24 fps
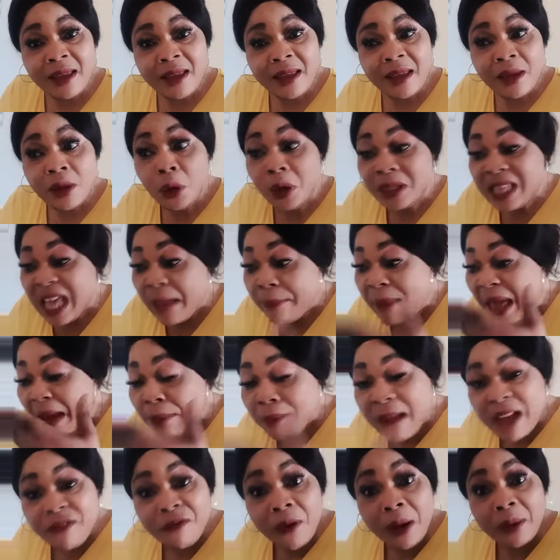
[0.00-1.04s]
You they
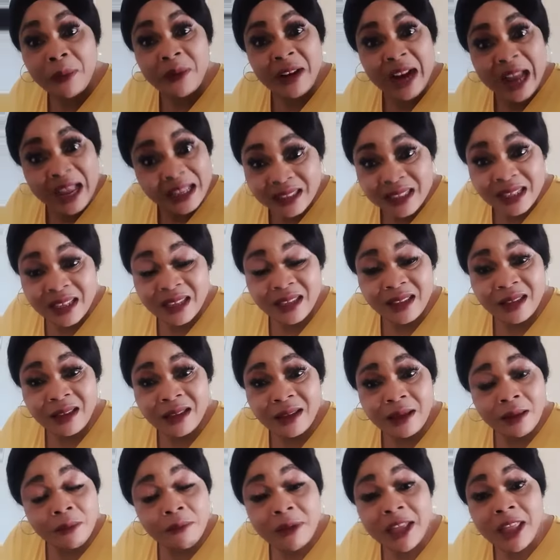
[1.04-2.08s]
make money for grant.
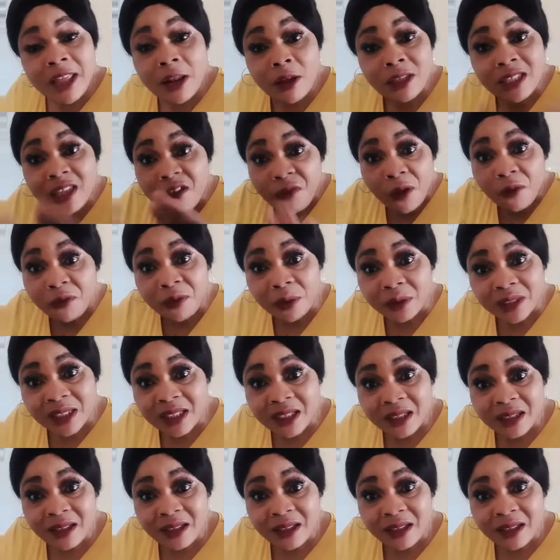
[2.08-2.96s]
They did not see for front.